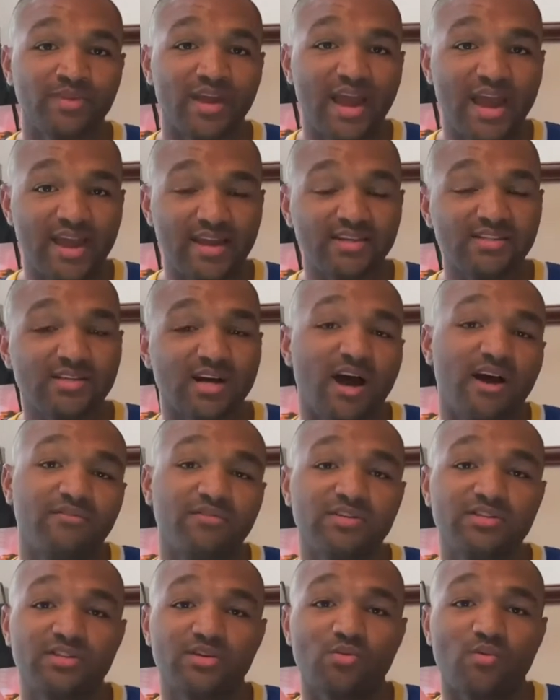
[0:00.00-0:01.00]
Ace
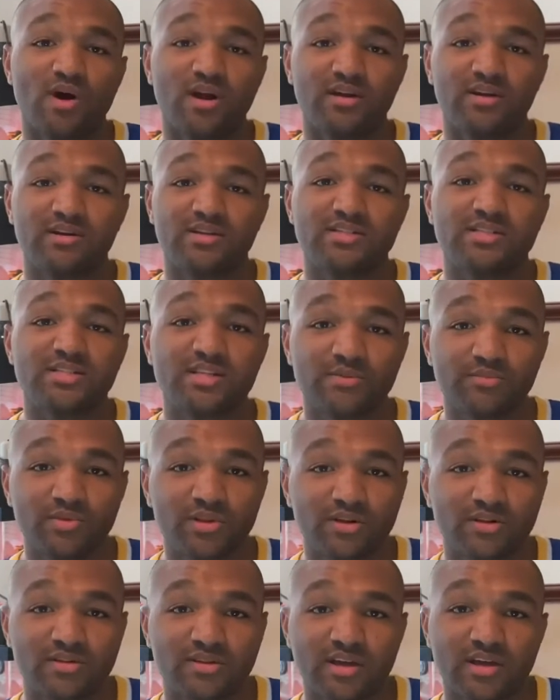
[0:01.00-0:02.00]
obviously wanted a
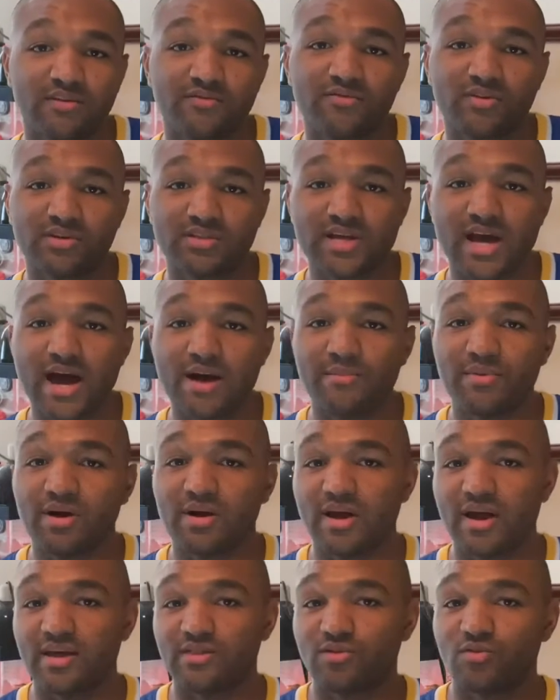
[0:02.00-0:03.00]
similar thing for
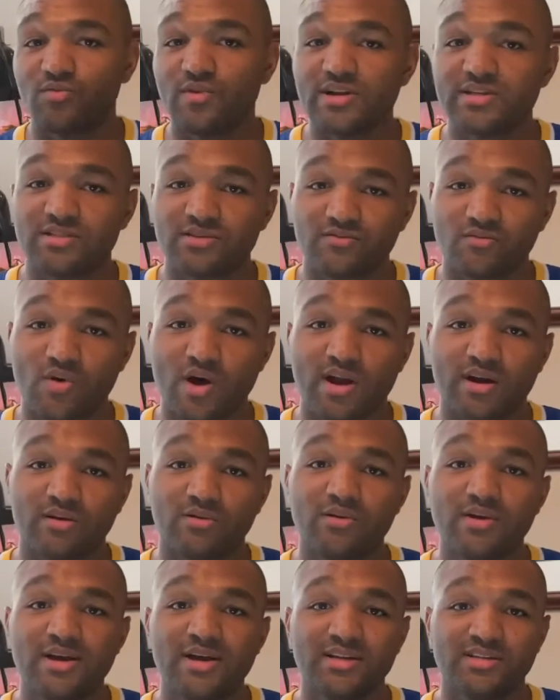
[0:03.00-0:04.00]
Tama and the rest of
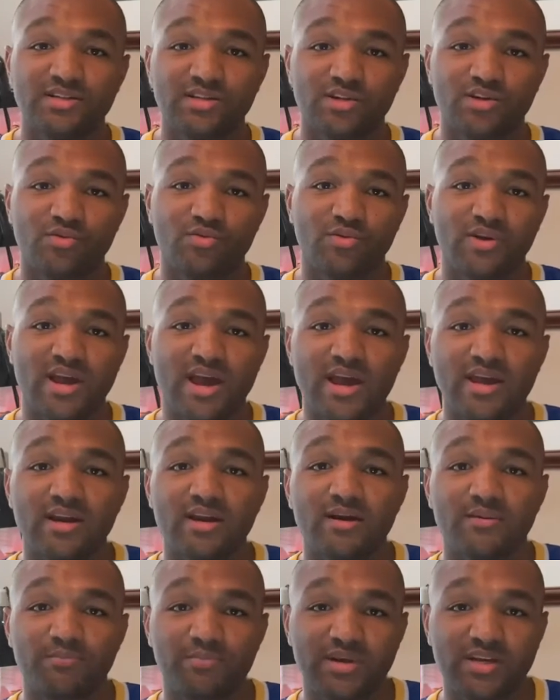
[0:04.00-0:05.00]
Wano, to create
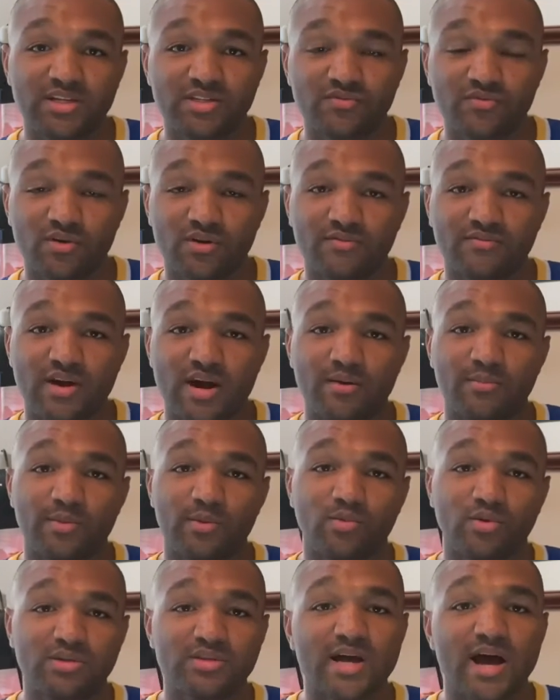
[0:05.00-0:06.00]
a peaceful
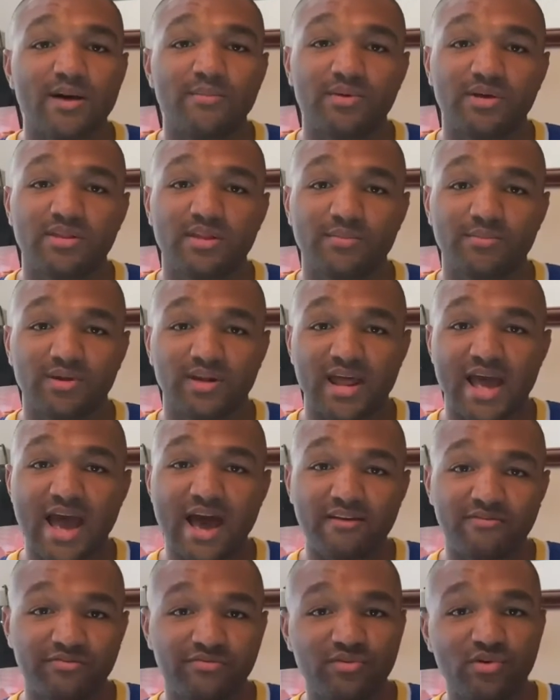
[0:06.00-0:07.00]
environment where Tama and them could
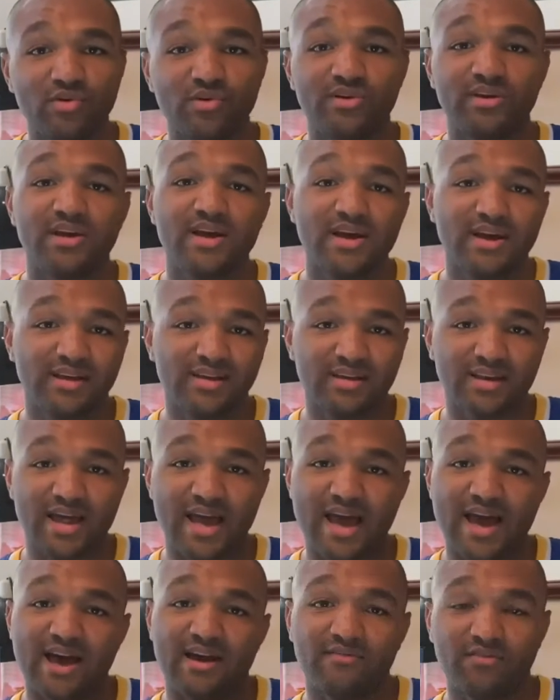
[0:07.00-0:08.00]
have food, could
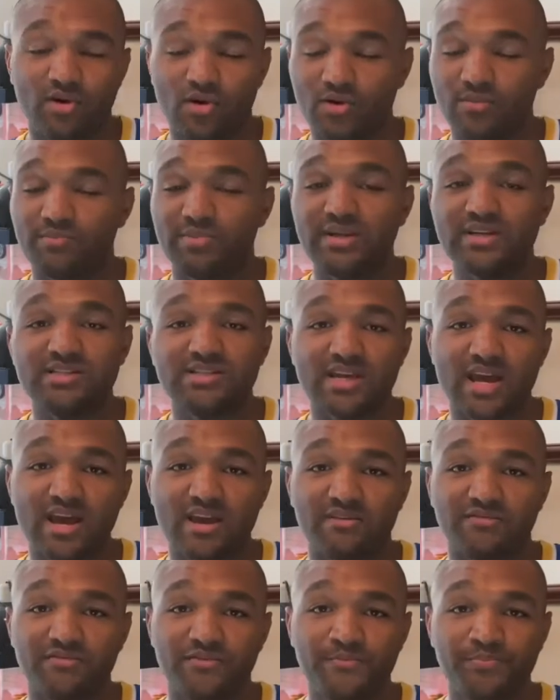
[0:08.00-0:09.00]
have, or be
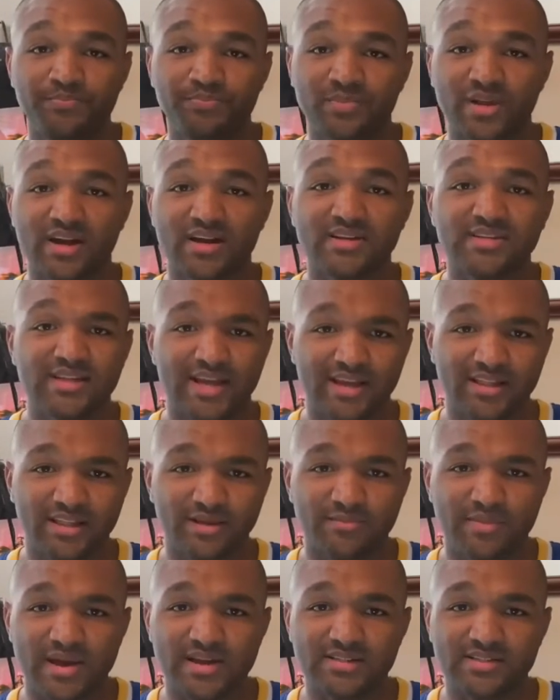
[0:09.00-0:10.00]
safe on a daily
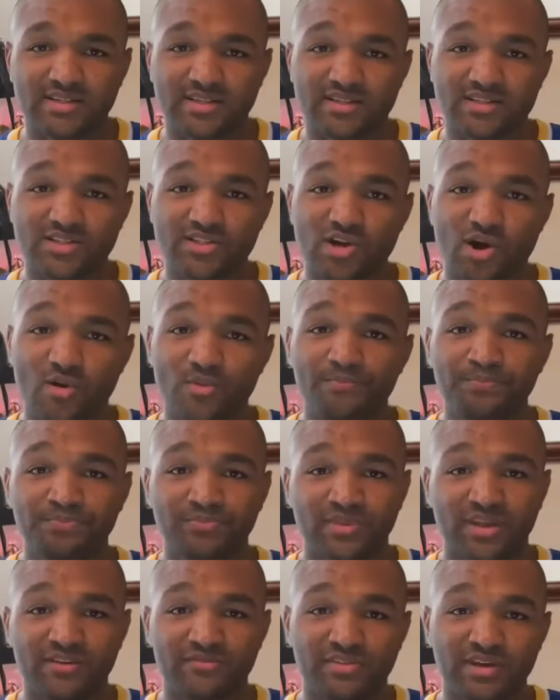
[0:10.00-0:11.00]
basis. So
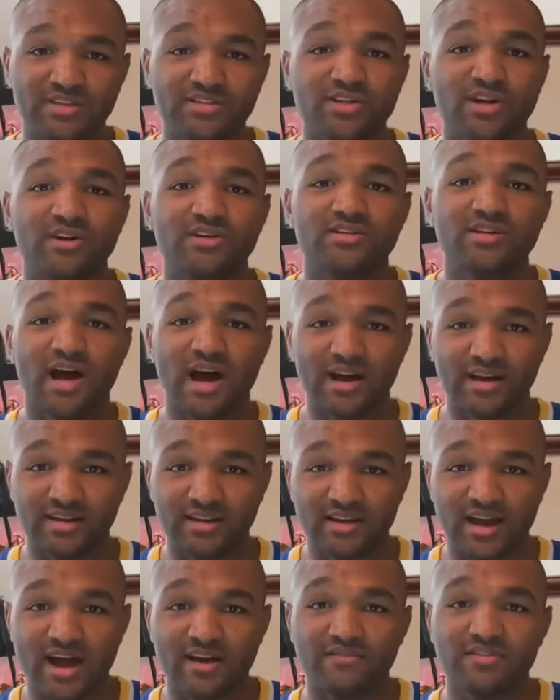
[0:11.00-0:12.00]
if they started
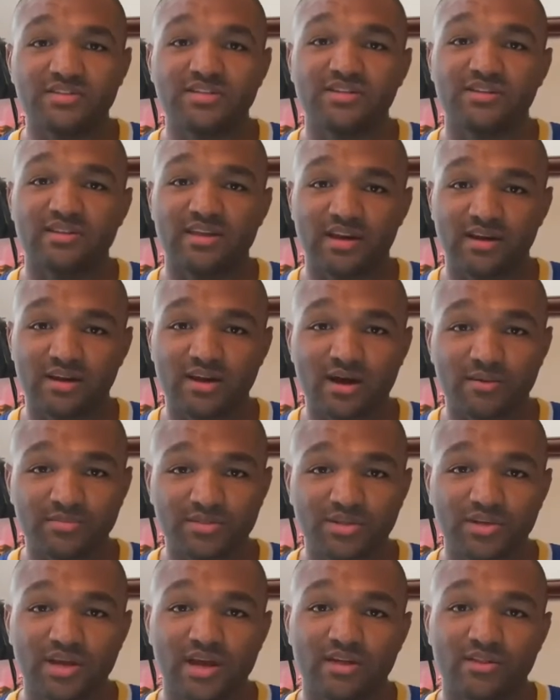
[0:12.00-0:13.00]
talking, obviously they'd come
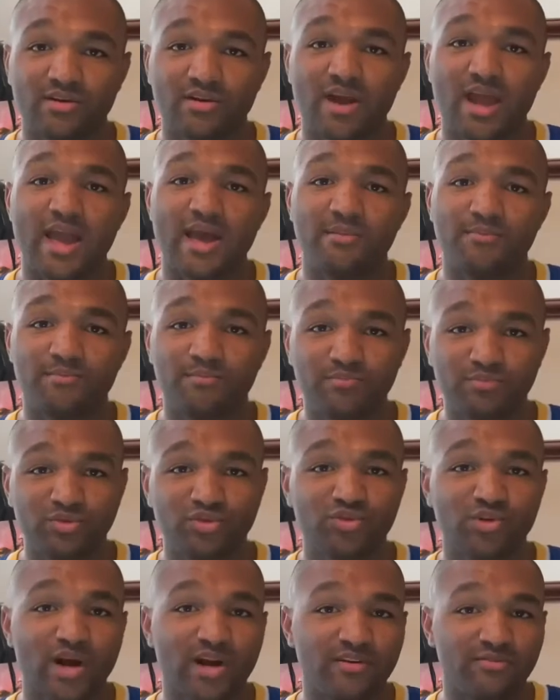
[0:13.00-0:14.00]
together and
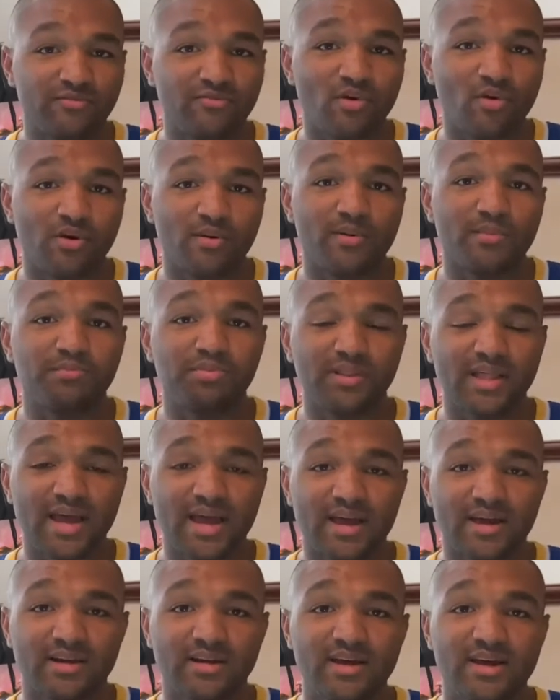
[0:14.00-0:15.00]
try to form a
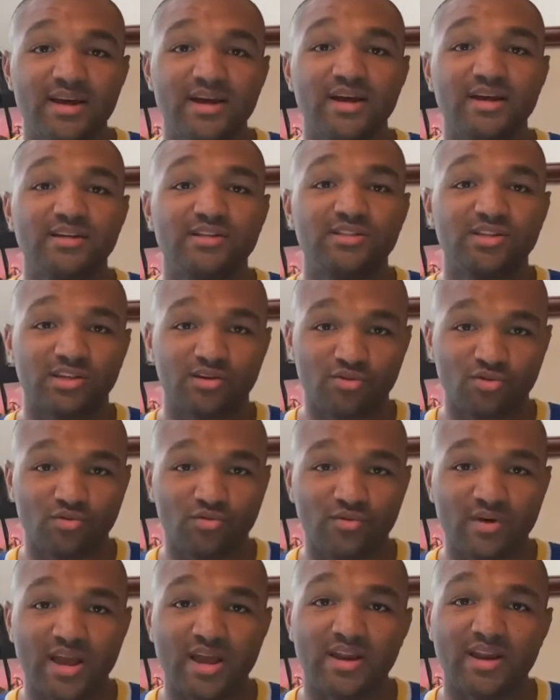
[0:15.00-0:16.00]
plan to
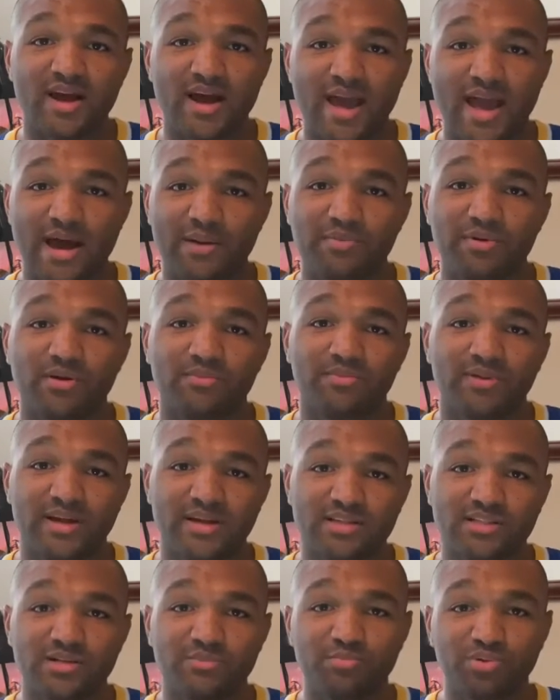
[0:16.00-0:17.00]
create a happier
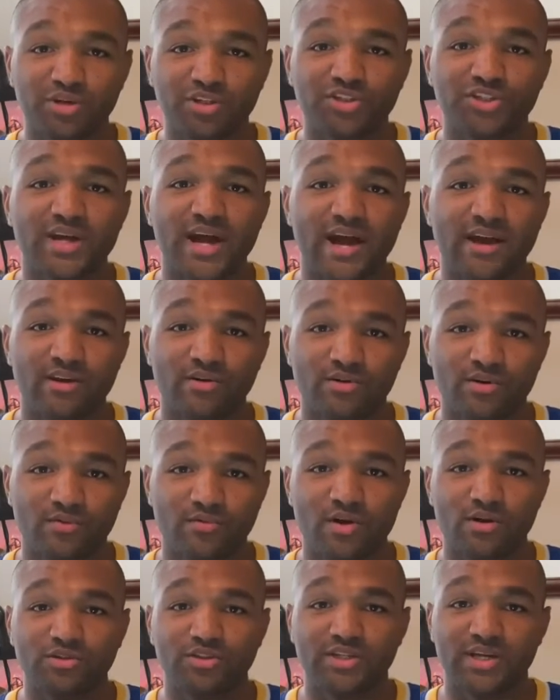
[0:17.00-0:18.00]
place, to push Kaido and
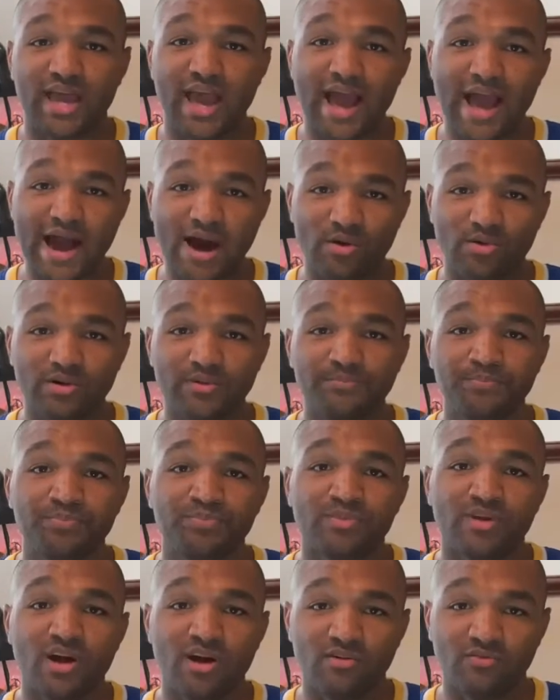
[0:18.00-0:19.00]
Orochi out
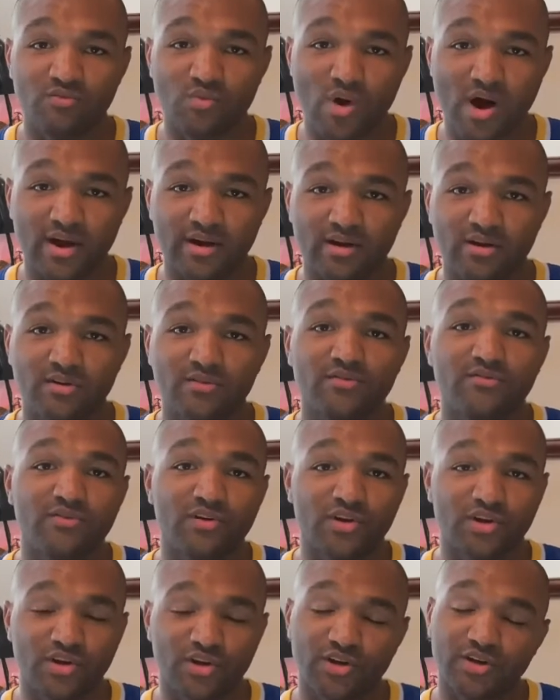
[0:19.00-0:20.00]
of Wano
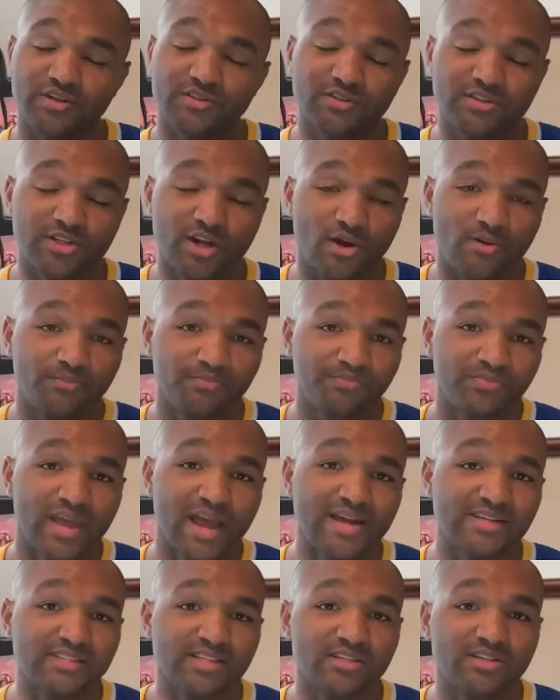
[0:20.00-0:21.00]
for good. So
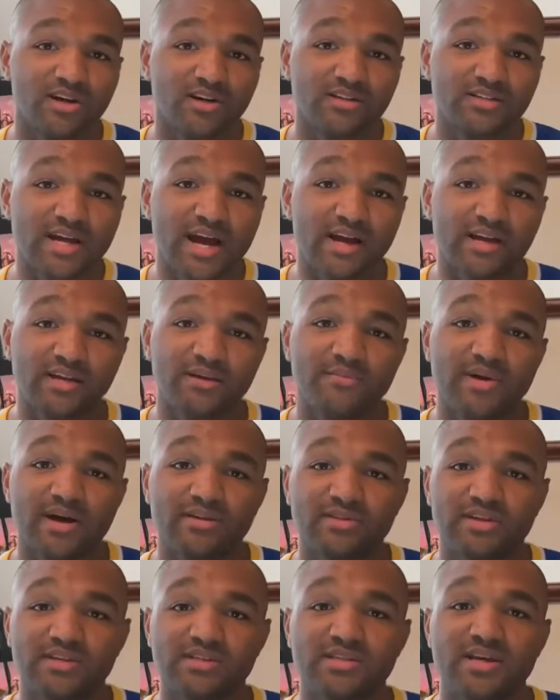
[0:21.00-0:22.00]
as they started talking
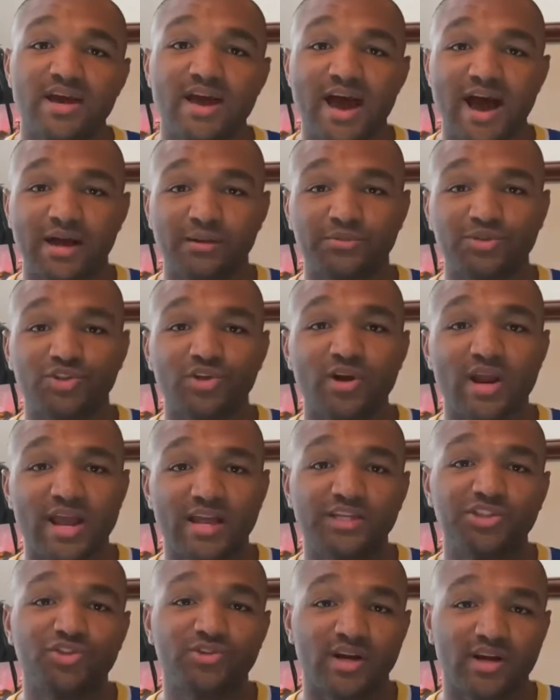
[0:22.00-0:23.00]
about this, I'm sure
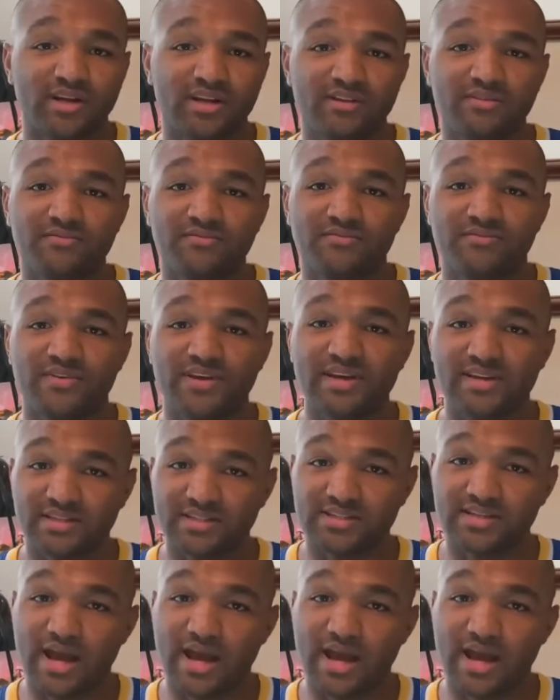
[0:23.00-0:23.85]
Ace tried to convince